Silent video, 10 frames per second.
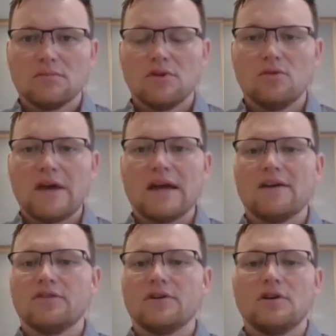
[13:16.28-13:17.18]
you may
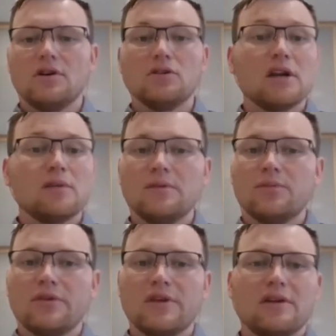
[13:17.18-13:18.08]
have a lot of
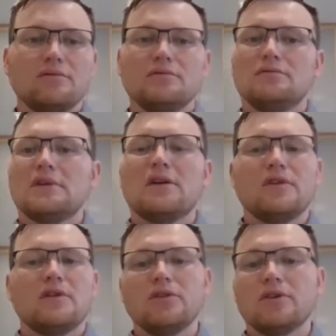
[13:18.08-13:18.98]
people that out
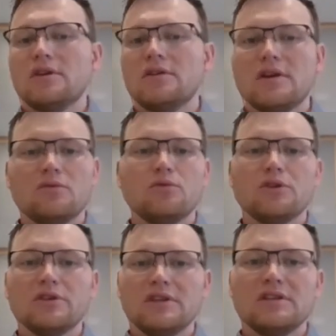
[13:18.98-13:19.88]
there looking that
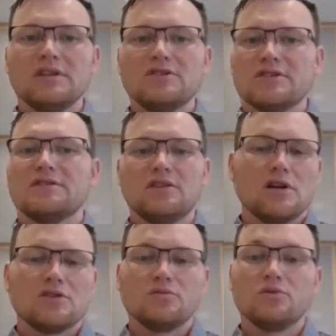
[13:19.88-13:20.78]
really just need a
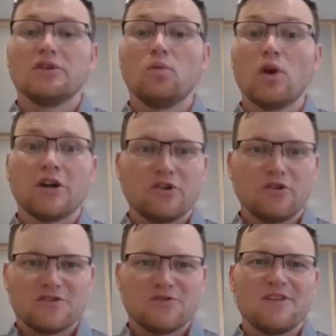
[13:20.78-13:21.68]
garage or really want a
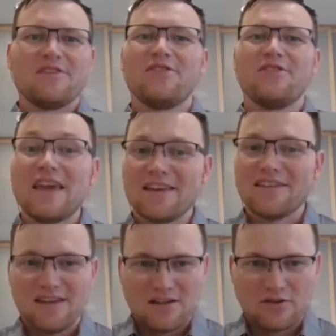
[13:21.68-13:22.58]
garage, or they think
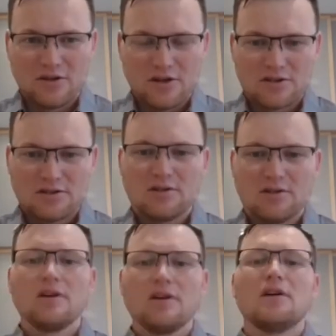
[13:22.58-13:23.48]
they need a garage.
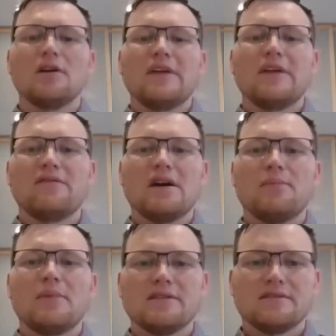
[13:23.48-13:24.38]
They have
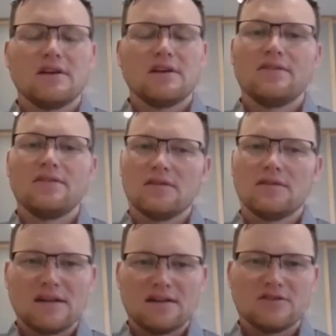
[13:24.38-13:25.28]
that mindset. And I think
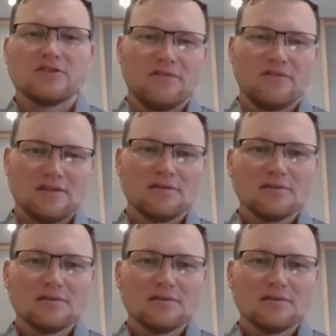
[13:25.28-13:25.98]
that is shifting.